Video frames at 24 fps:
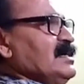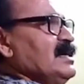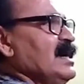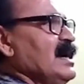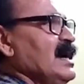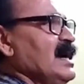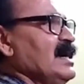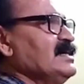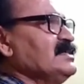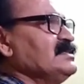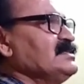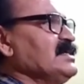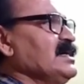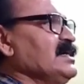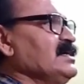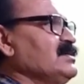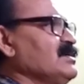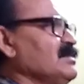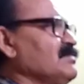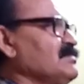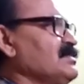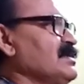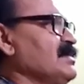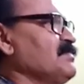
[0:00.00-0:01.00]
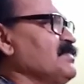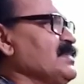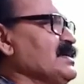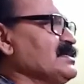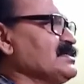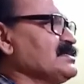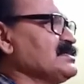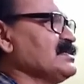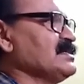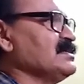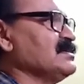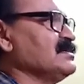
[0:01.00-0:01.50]
eyesight of the
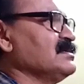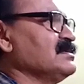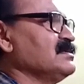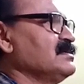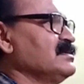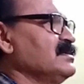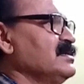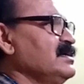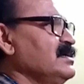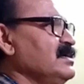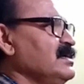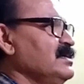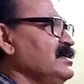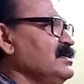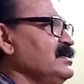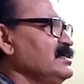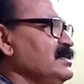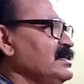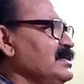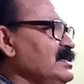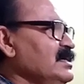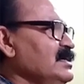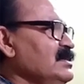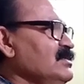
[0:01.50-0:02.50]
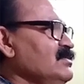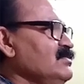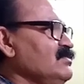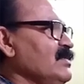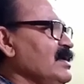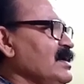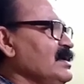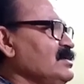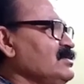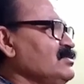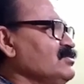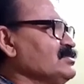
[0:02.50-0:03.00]
person. he
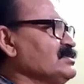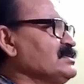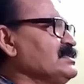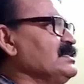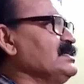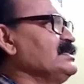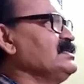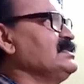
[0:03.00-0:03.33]
want to see